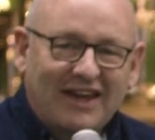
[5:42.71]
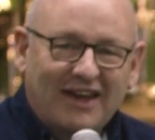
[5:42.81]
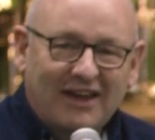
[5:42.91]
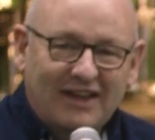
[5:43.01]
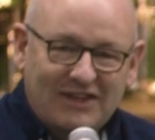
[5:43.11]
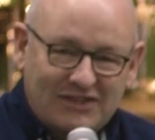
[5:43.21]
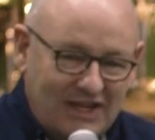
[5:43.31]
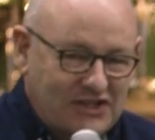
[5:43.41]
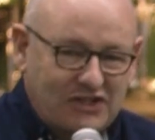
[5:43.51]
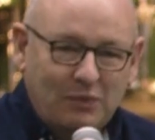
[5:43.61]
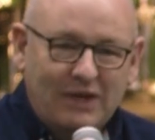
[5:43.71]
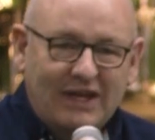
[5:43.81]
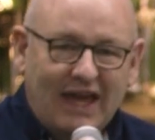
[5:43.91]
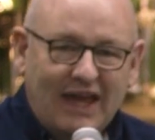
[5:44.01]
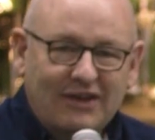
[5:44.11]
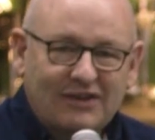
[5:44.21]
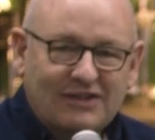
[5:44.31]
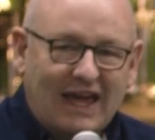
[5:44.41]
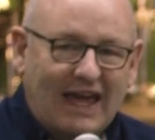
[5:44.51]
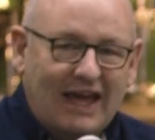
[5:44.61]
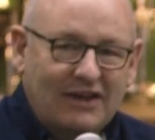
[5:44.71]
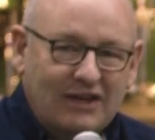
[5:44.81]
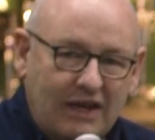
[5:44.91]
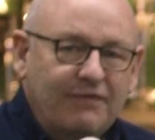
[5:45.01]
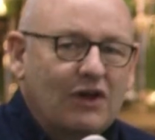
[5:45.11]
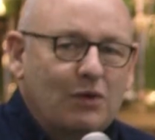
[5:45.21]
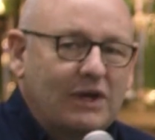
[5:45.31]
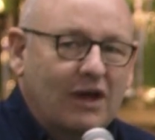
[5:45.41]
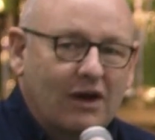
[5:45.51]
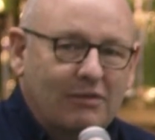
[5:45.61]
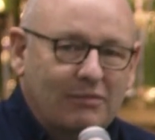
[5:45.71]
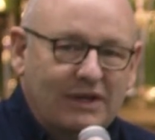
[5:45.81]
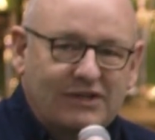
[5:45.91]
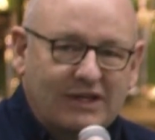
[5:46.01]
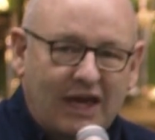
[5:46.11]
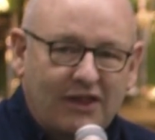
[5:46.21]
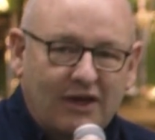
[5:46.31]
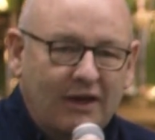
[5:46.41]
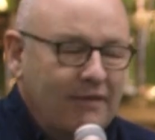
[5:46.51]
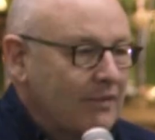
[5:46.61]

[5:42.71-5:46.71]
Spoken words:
It's Easter weekend, and even though we can't meet together,